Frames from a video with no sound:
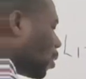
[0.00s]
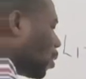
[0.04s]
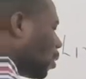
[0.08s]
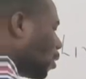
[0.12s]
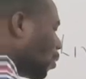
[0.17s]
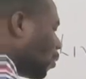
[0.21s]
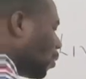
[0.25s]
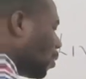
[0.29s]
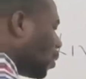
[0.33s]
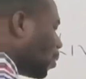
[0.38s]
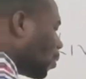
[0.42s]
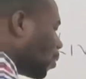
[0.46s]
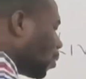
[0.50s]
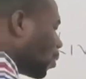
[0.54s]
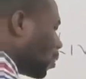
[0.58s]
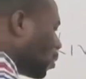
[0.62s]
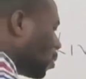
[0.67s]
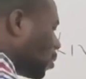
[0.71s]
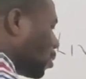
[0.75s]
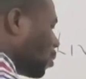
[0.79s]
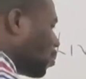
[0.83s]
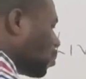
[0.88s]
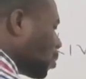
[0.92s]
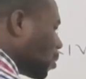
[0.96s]
Living
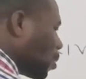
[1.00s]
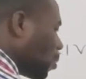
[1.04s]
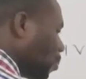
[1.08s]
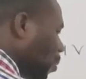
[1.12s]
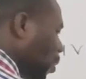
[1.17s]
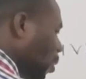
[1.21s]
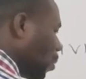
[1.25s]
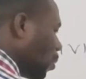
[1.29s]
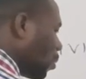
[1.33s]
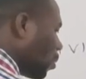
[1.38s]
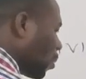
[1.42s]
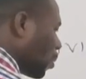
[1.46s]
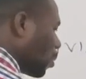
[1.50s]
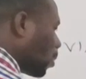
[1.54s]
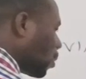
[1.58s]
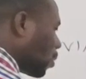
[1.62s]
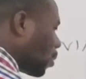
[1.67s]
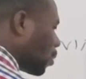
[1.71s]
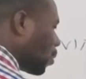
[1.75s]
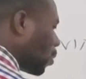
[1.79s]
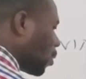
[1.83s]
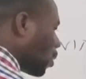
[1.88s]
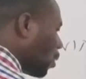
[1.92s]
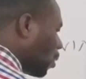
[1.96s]
organisms belong,
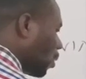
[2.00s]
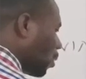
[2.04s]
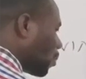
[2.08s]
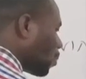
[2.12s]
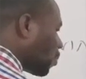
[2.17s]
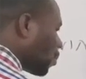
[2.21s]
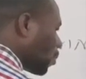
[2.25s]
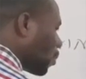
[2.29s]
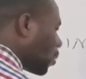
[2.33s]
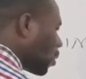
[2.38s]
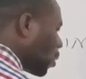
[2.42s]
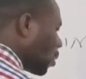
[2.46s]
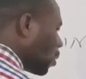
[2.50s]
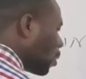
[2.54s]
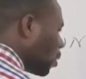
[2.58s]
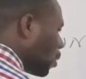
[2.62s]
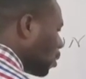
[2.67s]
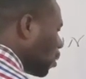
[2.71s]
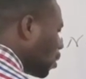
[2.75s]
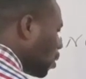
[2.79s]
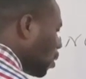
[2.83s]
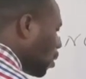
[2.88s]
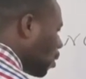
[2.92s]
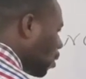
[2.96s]
okay.
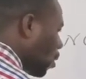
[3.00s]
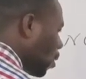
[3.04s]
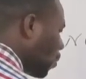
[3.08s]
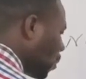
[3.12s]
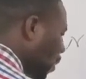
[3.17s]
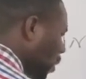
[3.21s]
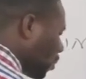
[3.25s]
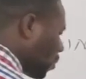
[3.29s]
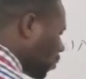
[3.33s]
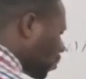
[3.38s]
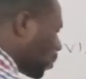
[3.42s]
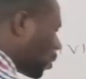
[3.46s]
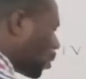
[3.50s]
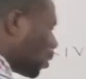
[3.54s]
All right.